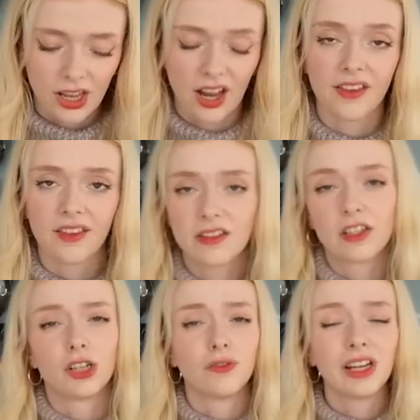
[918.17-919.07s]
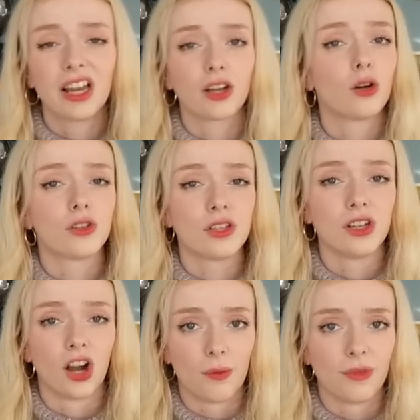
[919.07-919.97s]
Like I said, I don't really like cotton
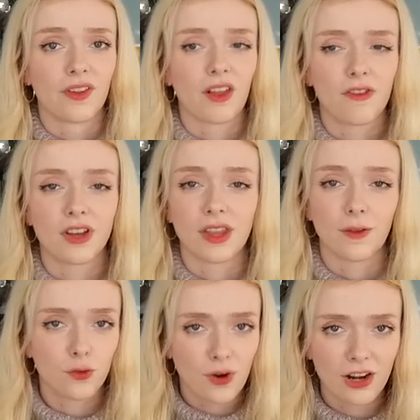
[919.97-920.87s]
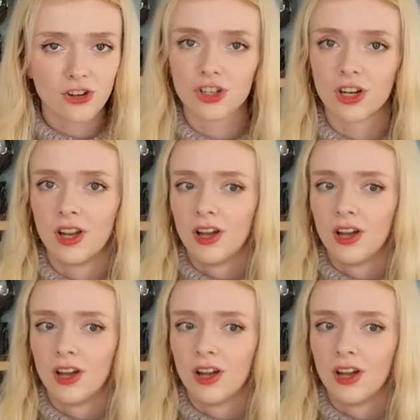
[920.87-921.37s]
garments. I find they stretch.